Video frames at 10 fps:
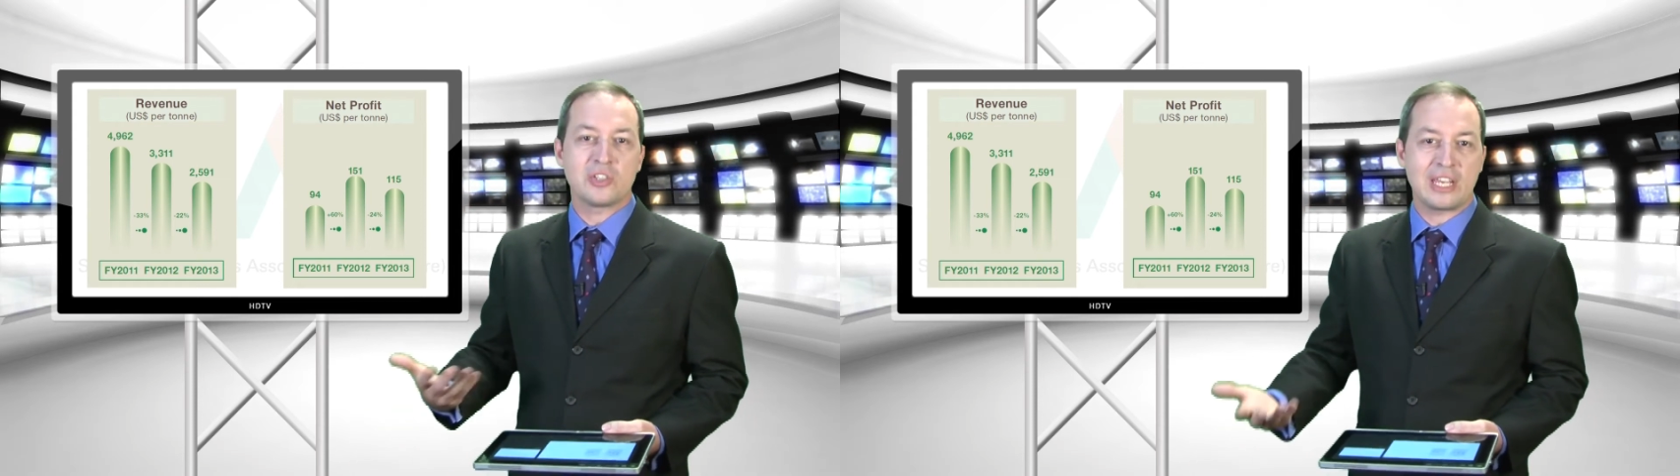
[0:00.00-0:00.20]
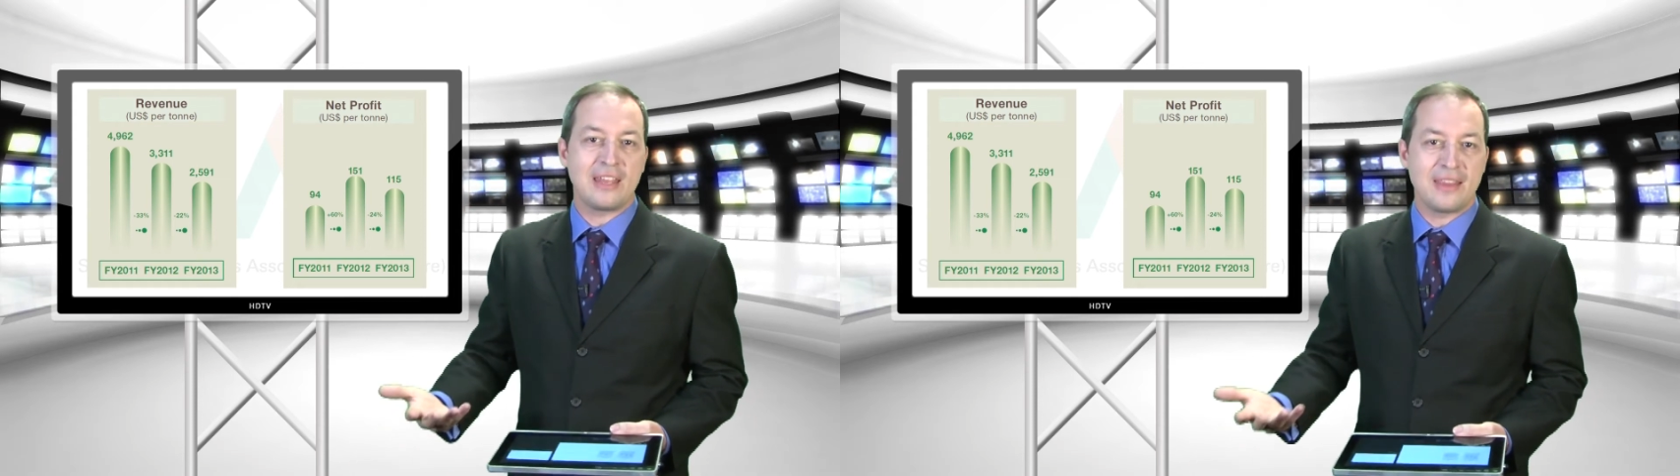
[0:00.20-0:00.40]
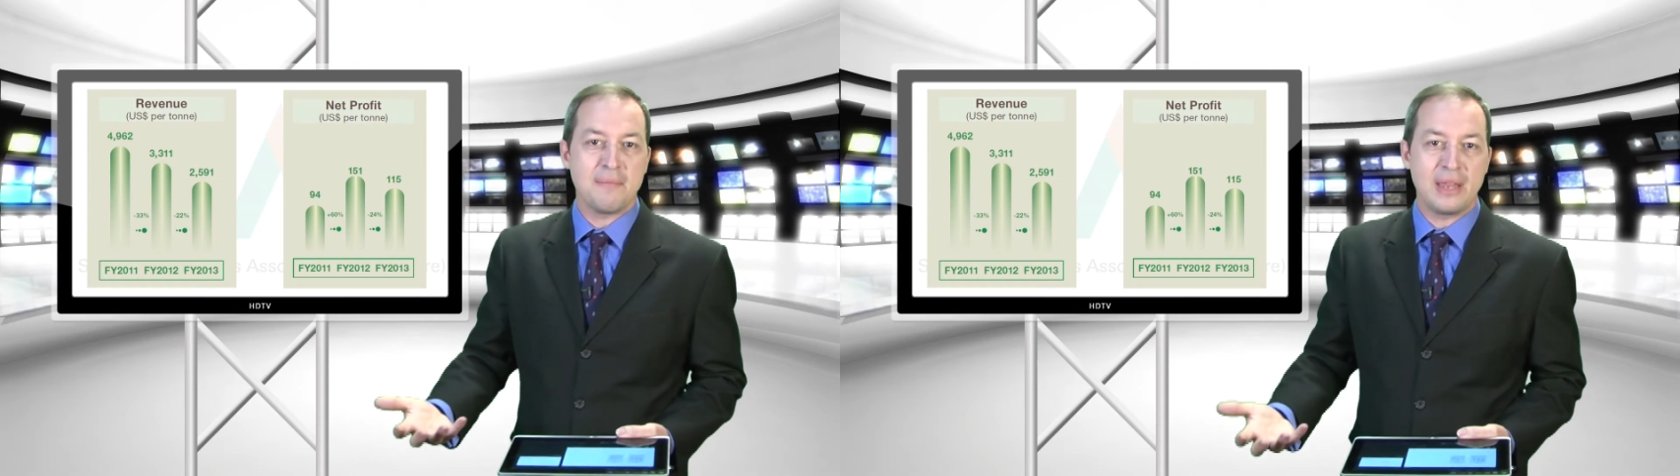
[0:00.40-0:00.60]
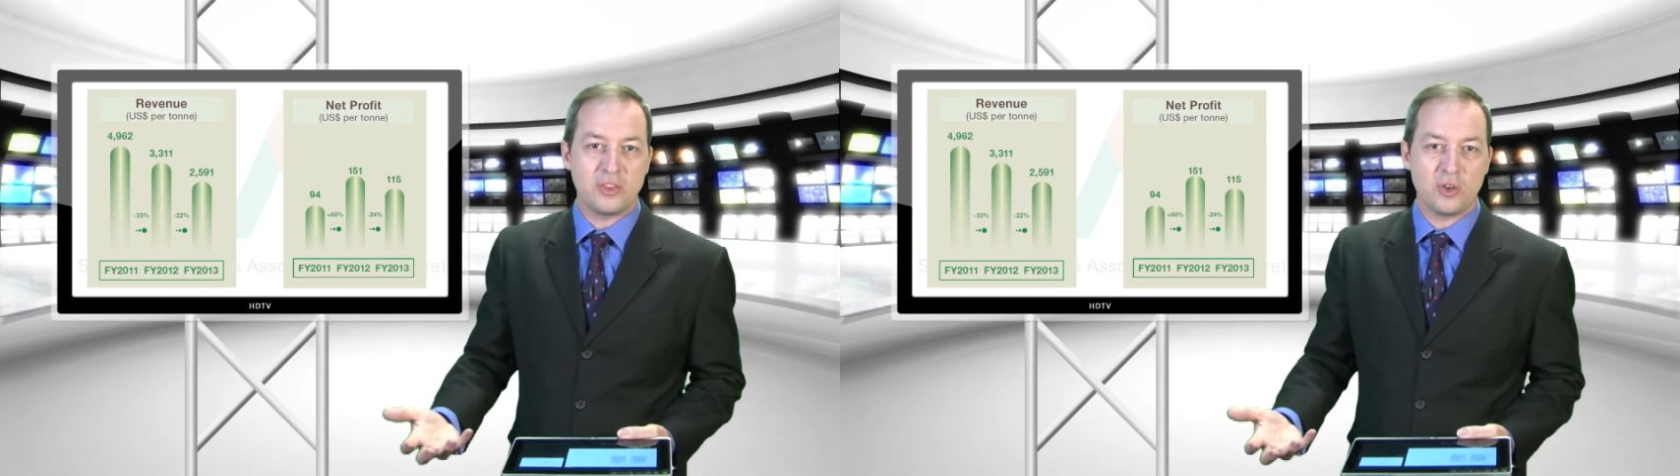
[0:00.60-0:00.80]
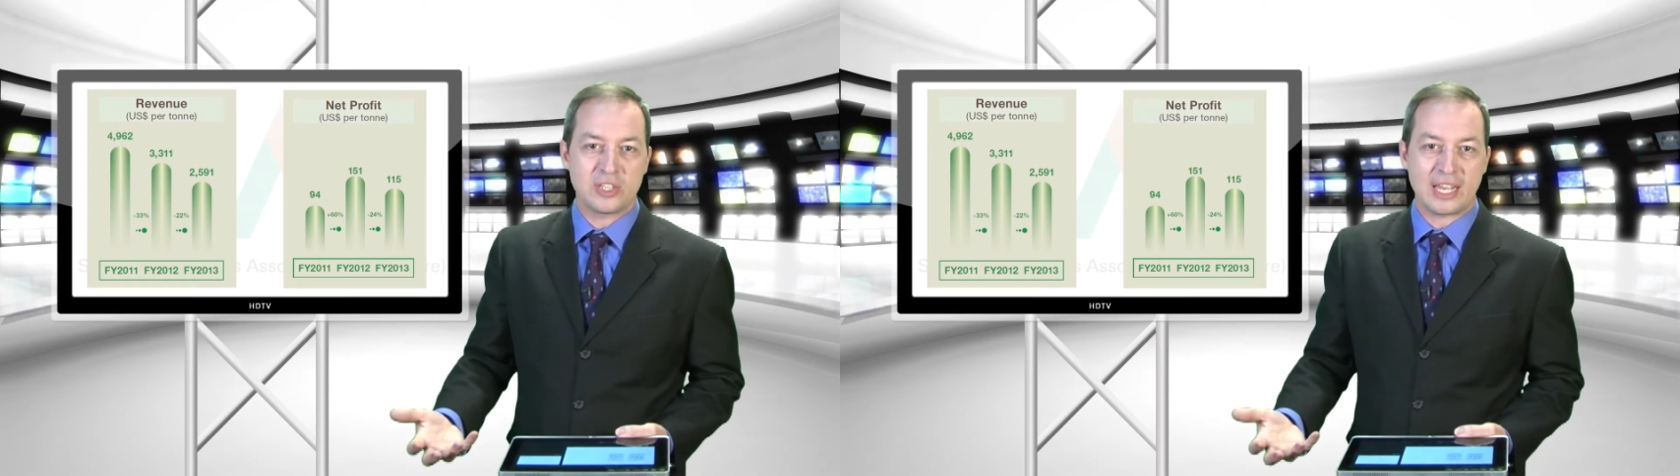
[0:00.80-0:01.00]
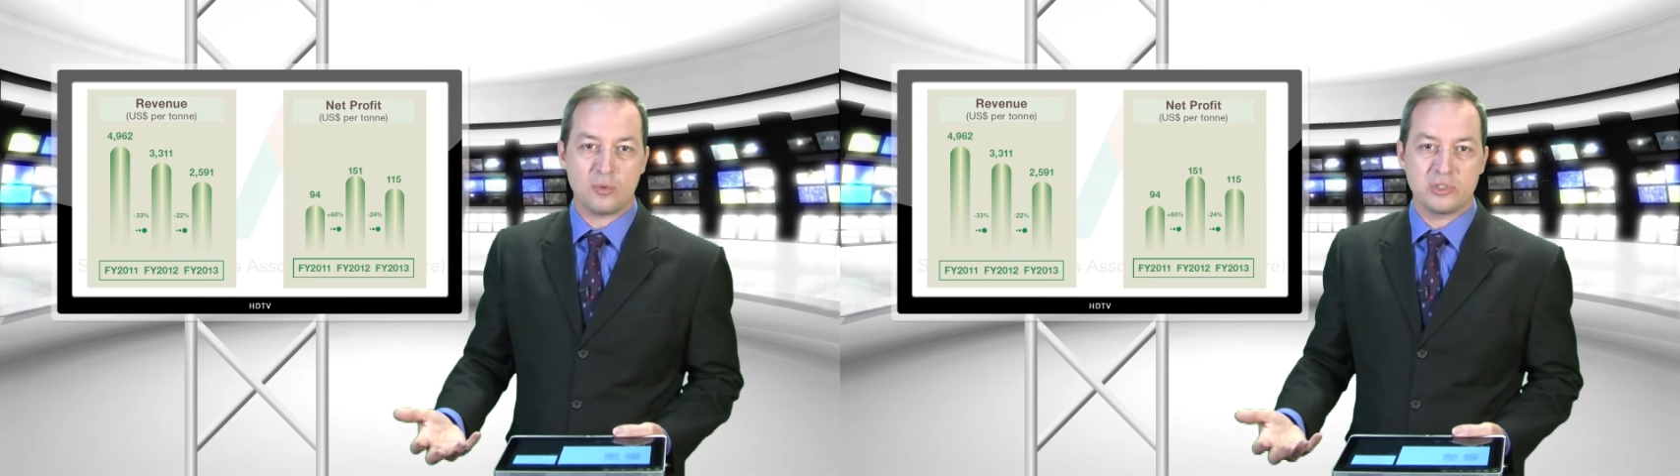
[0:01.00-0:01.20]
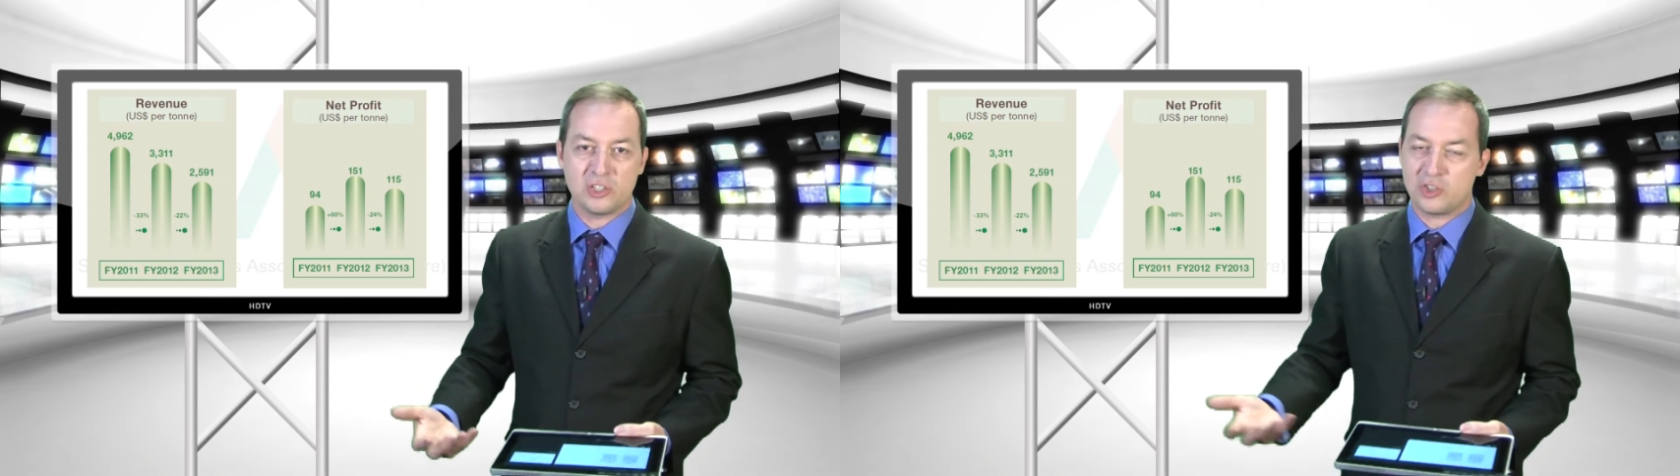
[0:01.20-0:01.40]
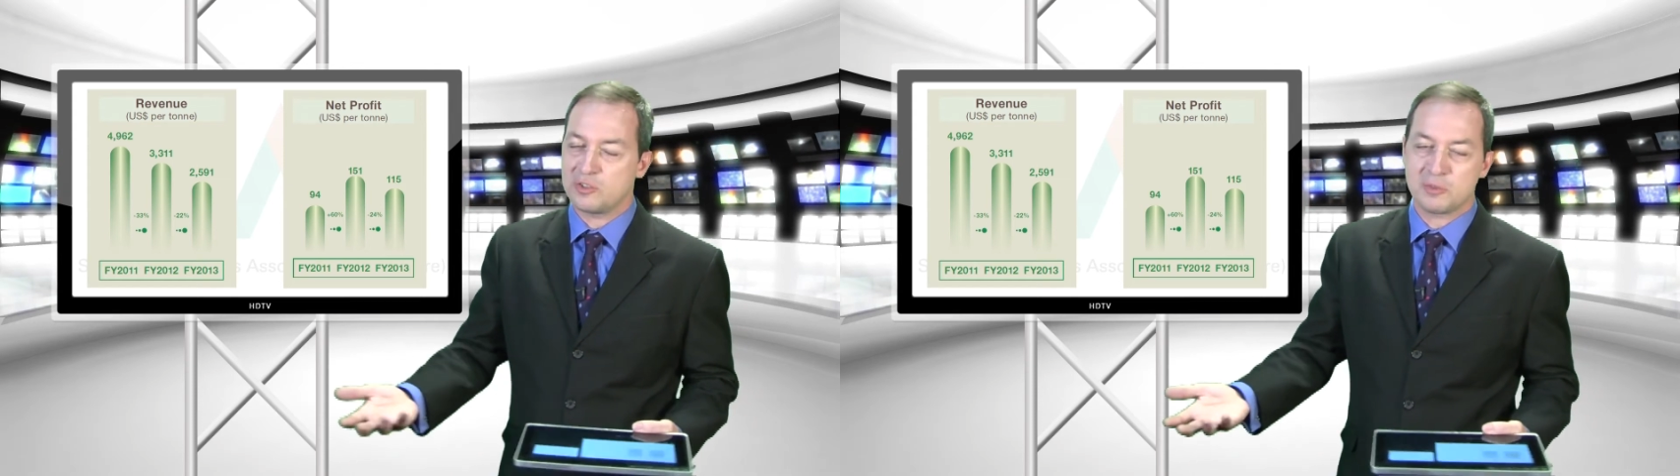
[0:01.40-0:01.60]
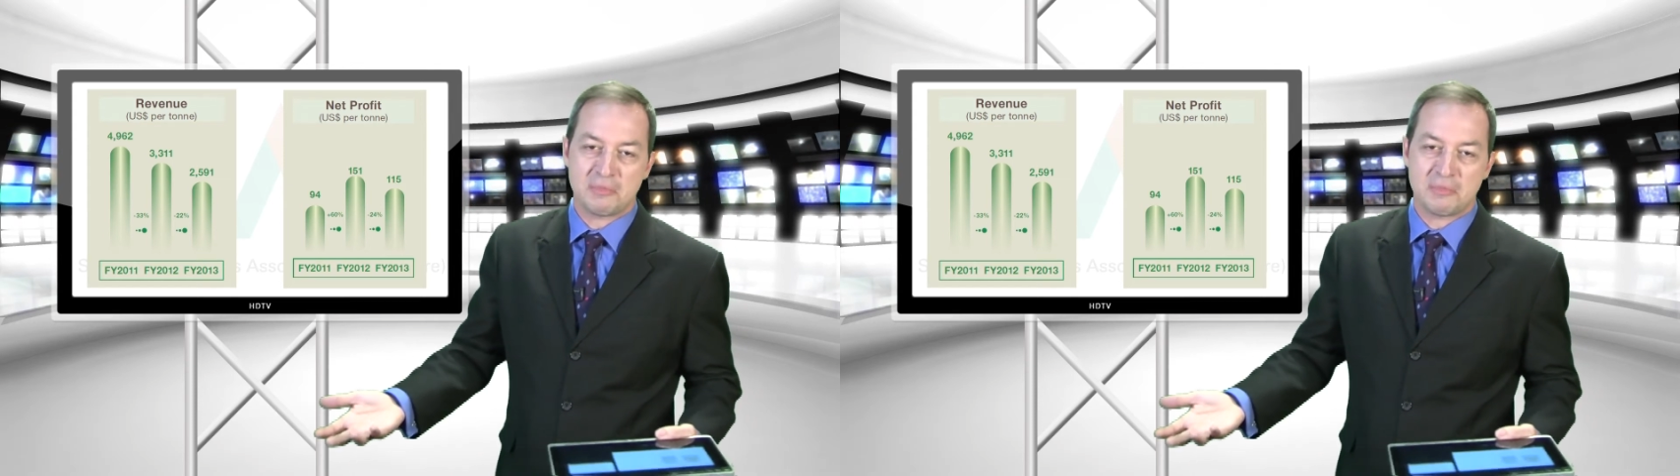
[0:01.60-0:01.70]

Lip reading: again, they made those acquisitions.